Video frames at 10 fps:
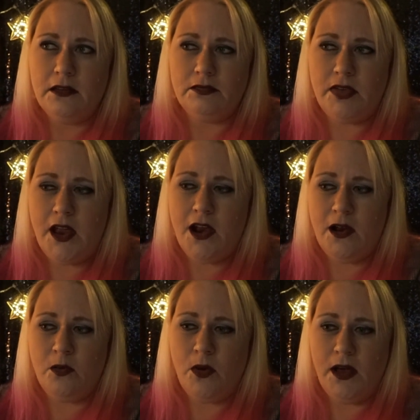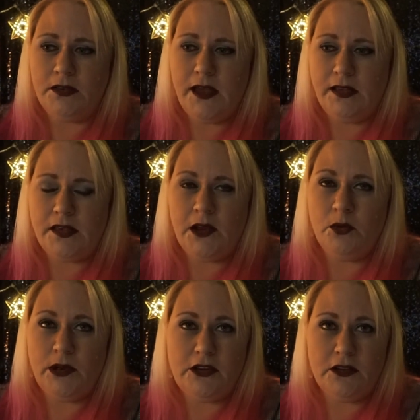there was a set of
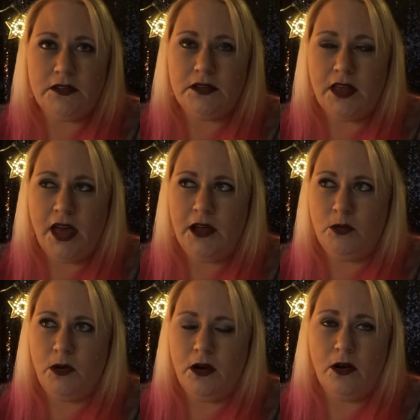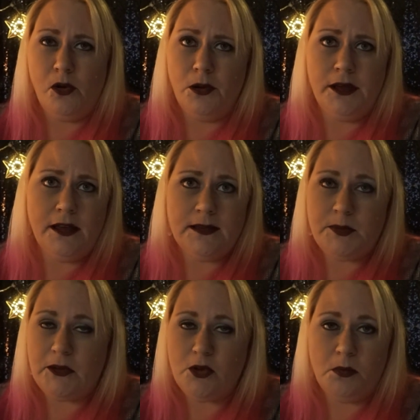witches that were holding a
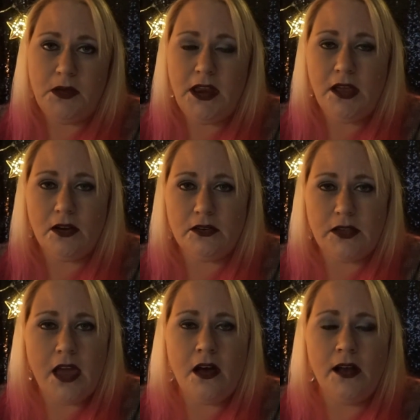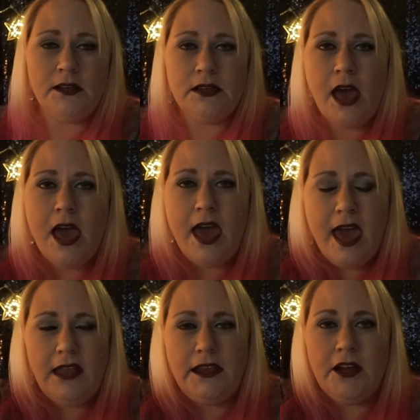special meeting or seance
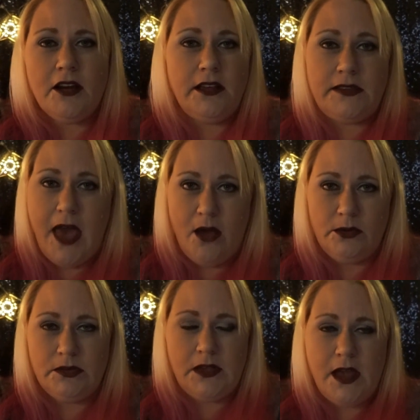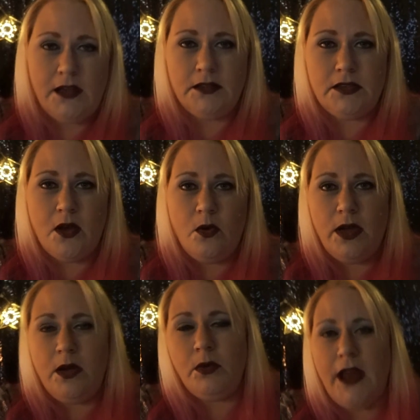near his house, and so
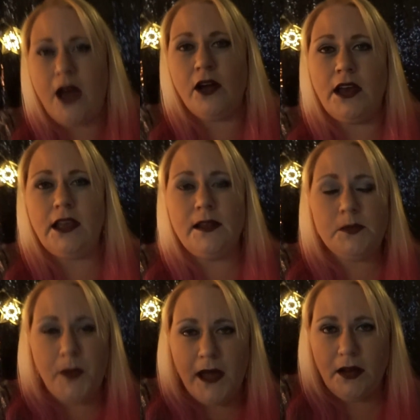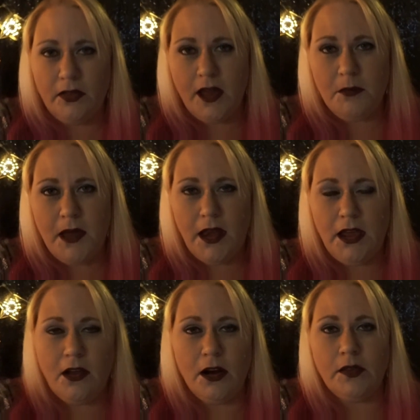he went out and he spied on them, and
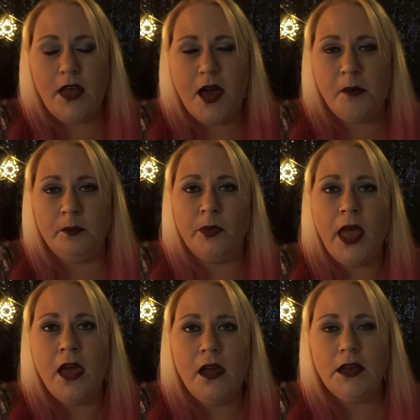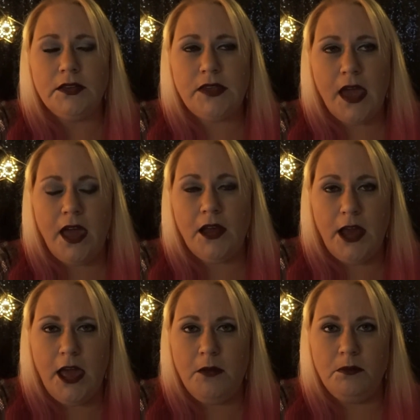he heard them say a
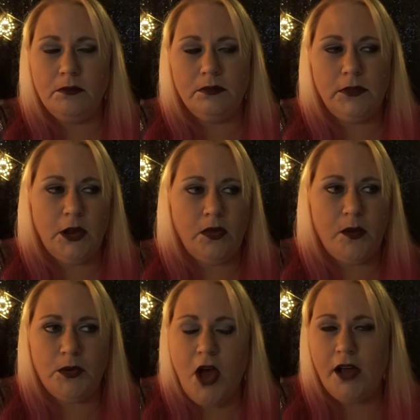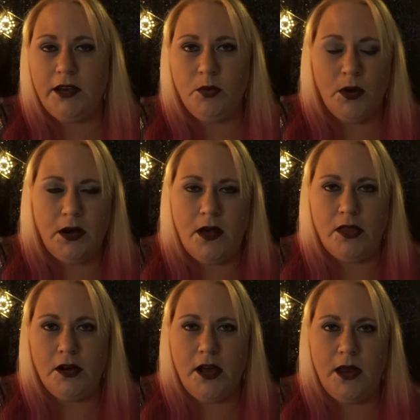name. You know, they were talking to one
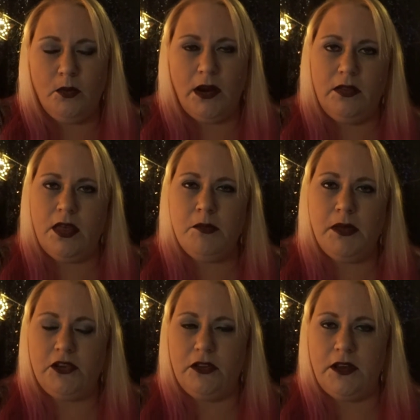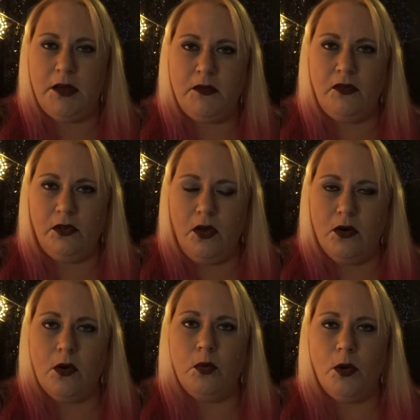another, and one of them mentioned the name of a
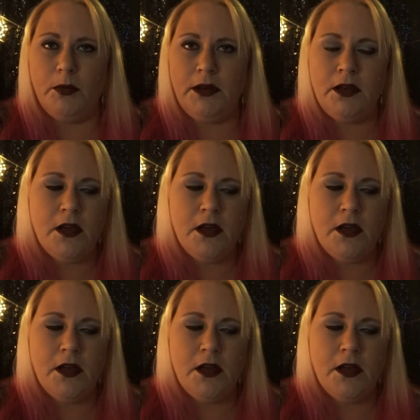local woman.